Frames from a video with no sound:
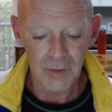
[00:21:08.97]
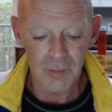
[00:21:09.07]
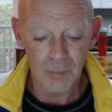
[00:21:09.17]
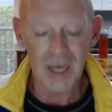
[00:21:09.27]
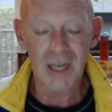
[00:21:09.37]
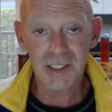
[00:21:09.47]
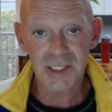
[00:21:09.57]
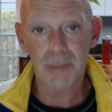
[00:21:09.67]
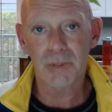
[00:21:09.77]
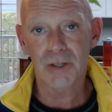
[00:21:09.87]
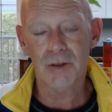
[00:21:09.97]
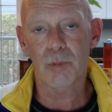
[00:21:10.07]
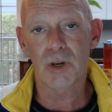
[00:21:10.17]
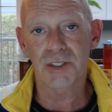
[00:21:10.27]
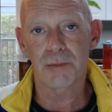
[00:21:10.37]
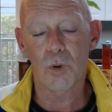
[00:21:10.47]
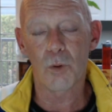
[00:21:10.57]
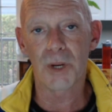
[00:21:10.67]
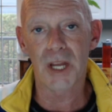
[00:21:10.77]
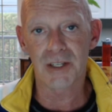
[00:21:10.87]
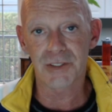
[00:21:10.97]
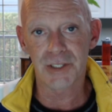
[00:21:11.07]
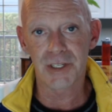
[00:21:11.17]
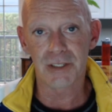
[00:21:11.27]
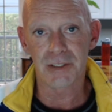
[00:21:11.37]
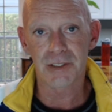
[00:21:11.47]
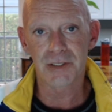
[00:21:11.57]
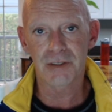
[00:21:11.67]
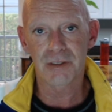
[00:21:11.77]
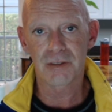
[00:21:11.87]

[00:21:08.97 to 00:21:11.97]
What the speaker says: by accepting the present moment as it is.